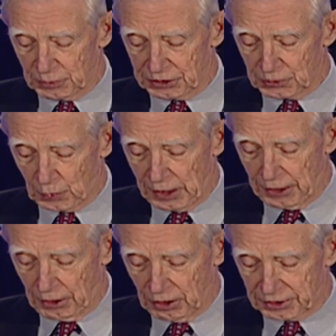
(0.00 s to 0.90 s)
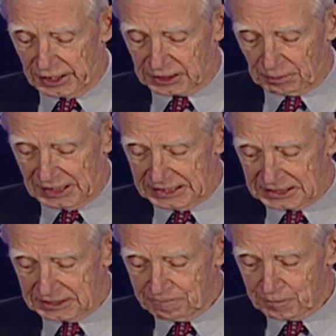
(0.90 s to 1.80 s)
which is where it all takes place.